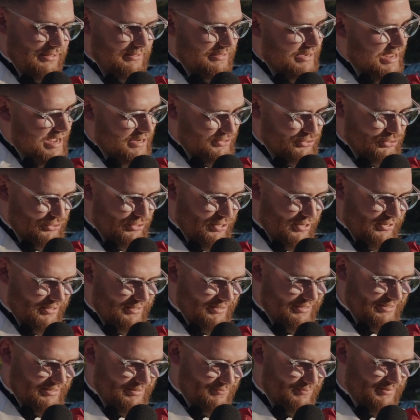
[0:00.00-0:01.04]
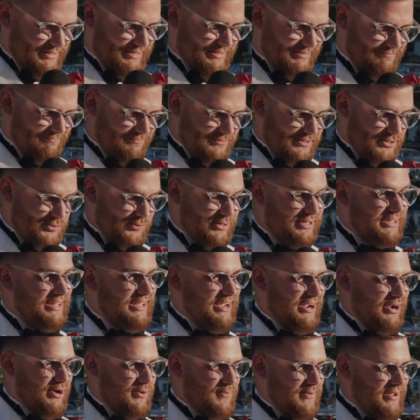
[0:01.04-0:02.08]
Not chocolate, but sweet
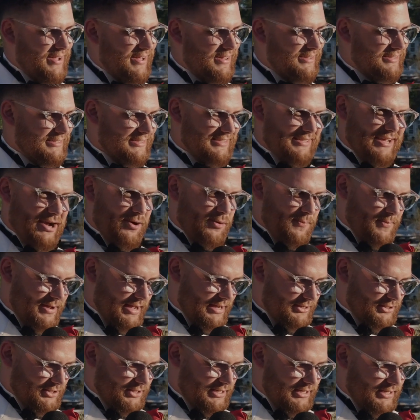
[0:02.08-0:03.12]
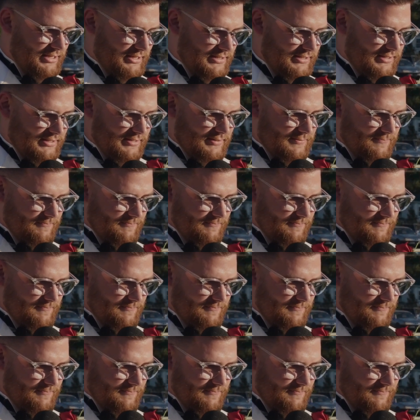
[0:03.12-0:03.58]
caramel and Sour Patch Kids.